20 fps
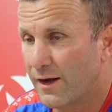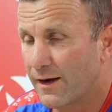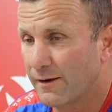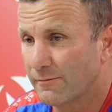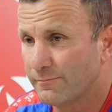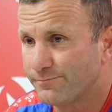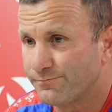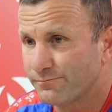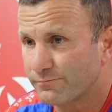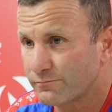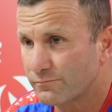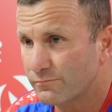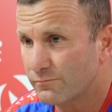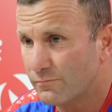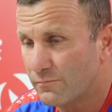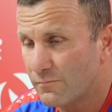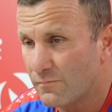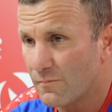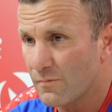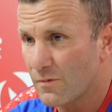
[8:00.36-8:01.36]
their
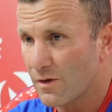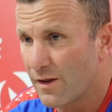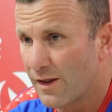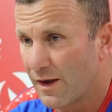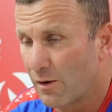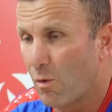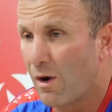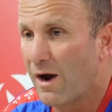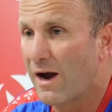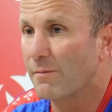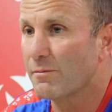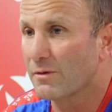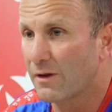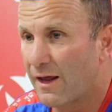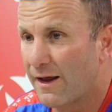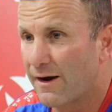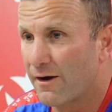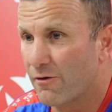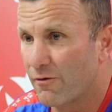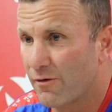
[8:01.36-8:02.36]
way up the
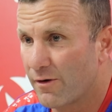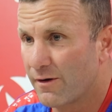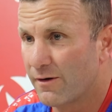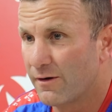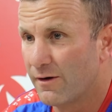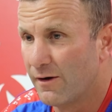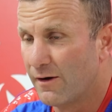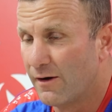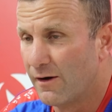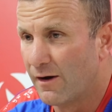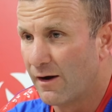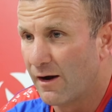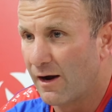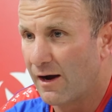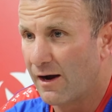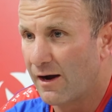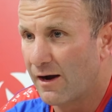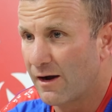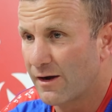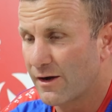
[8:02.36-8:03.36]
ladder, and
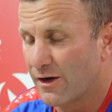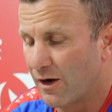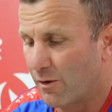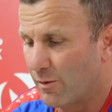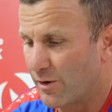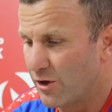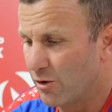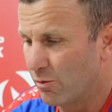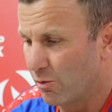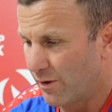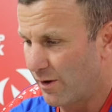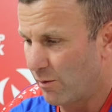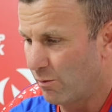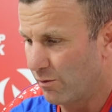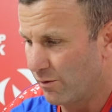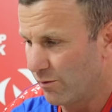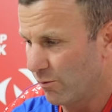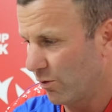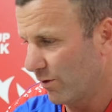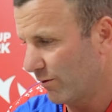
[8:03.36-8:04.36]
we knew what
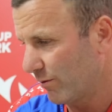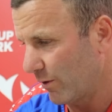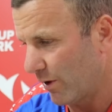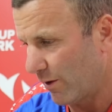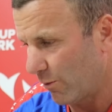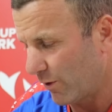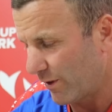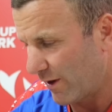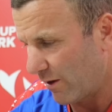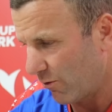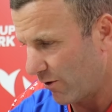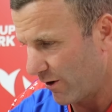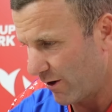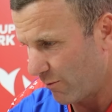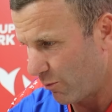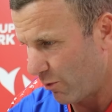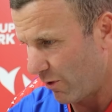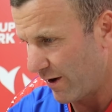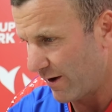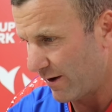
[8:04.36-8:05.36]
they were going
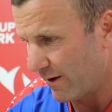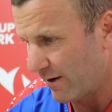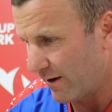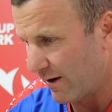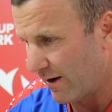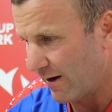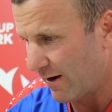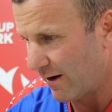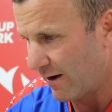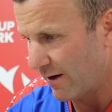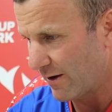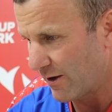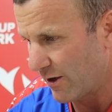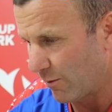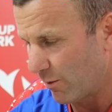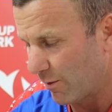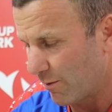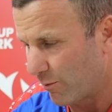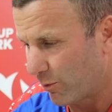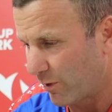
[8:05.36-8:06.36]
to bring.
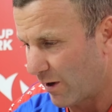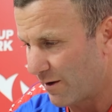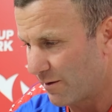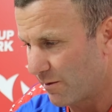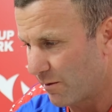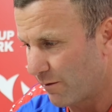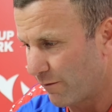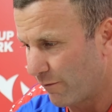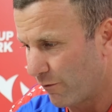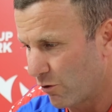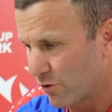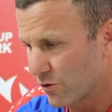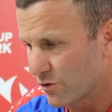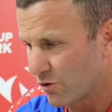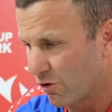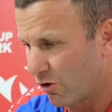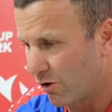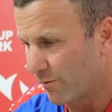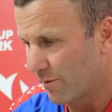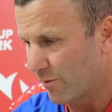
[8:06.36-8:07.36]
When we played them the
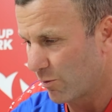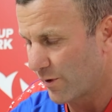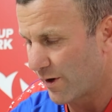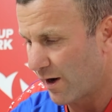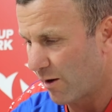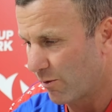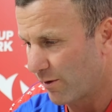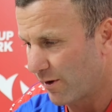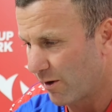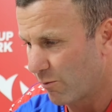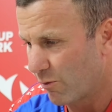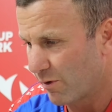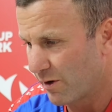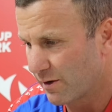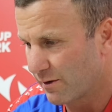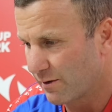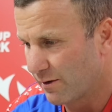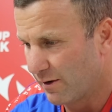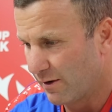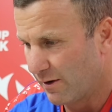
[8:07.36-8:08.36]
first time, and we know what they'll
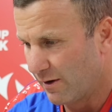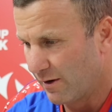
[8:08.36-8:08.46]
bring